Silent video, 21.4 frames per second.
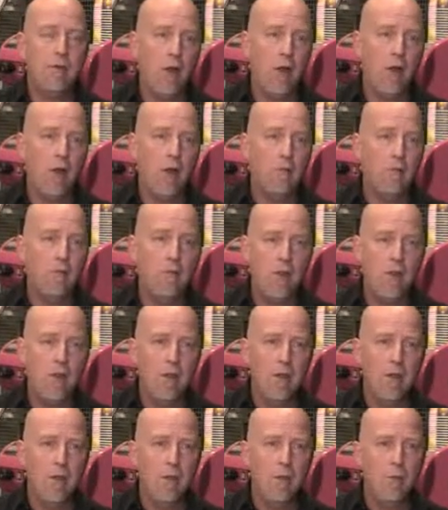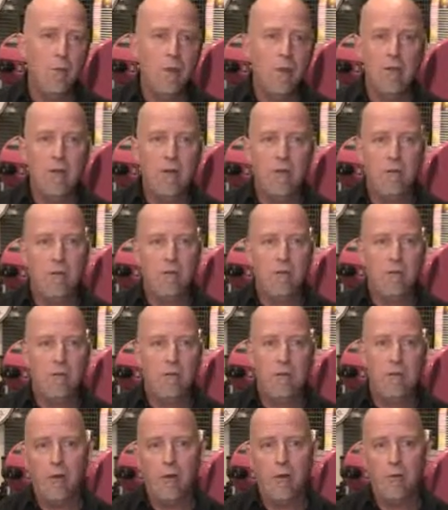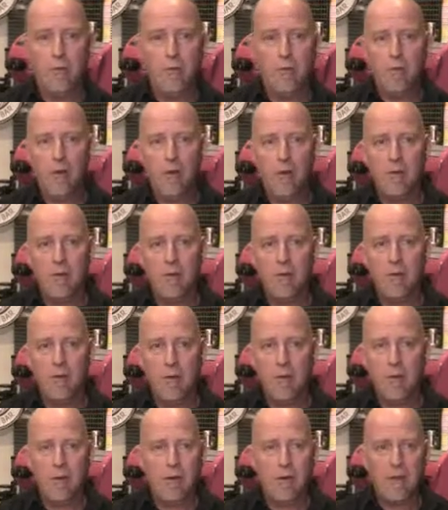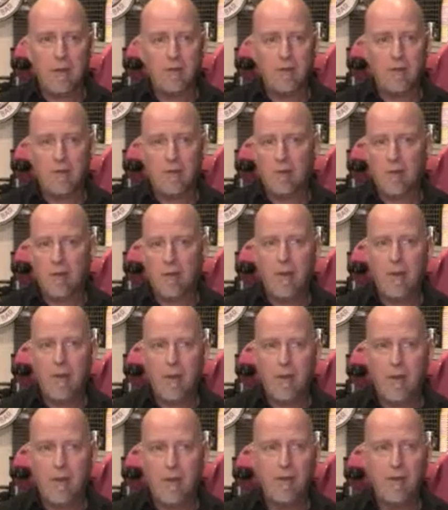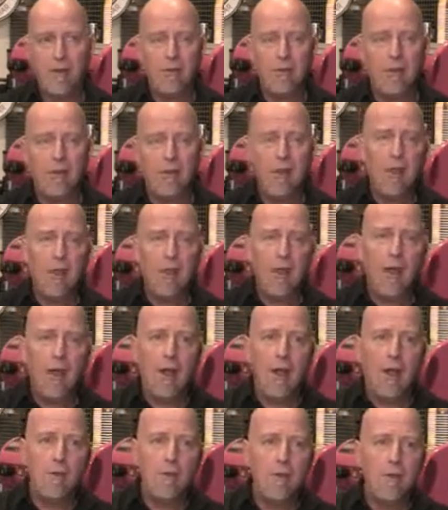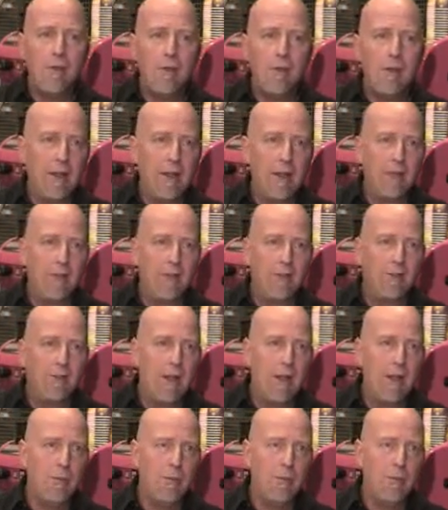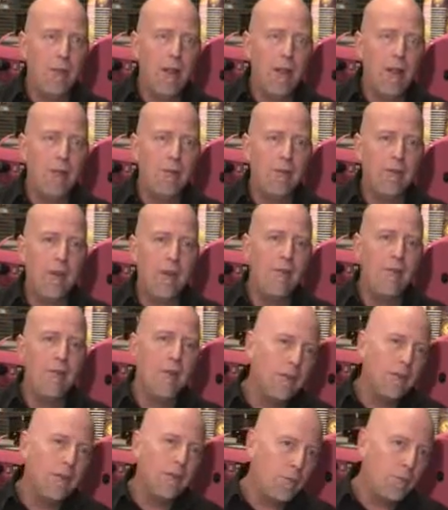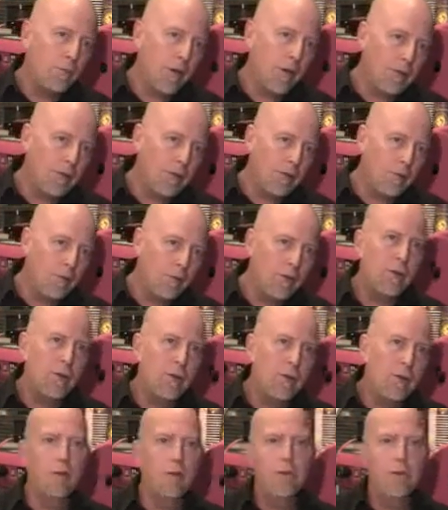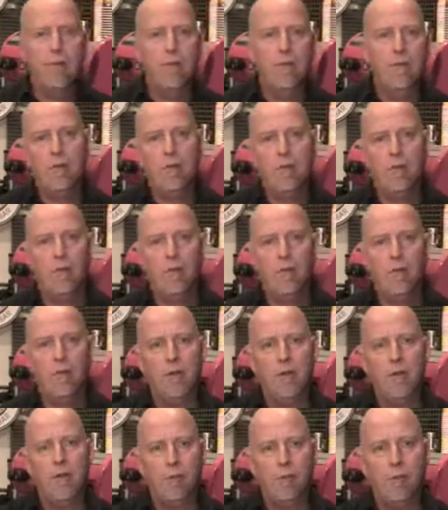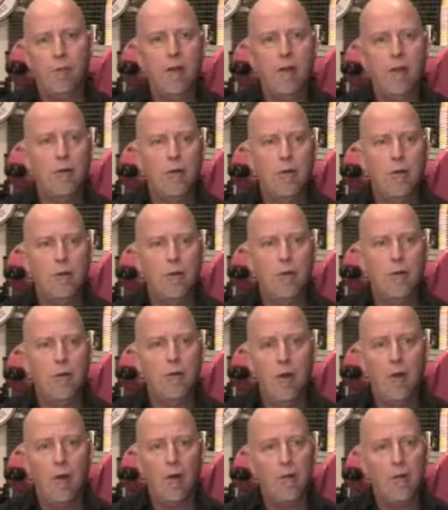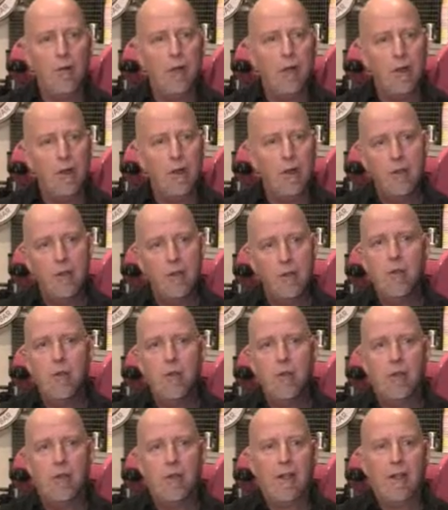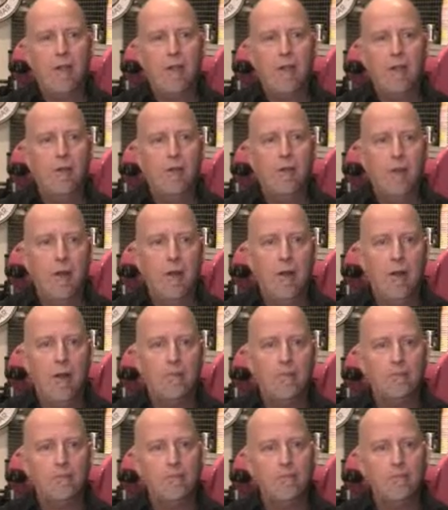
foam. Whatever floats your boat, but that's about it. Exactly the same as a latte. Sprinkle it with a little bit of chocolate and sprinkles over the top. You've got a cappuccino.